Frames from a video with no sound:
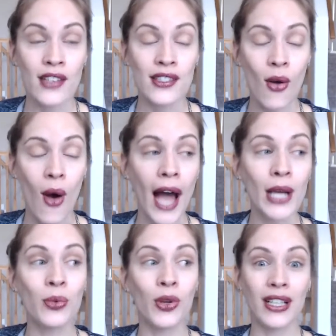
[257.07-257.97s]
So I
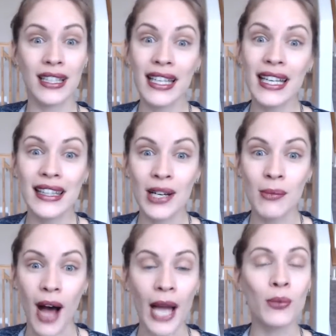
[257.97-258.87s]
will clean
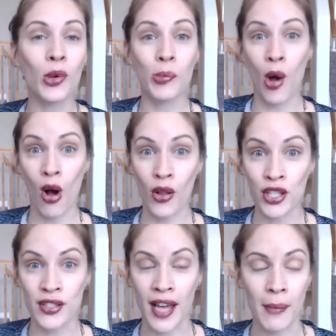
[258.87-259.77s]
them, I will
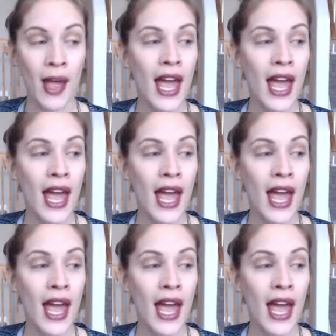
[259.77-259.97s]
polish them.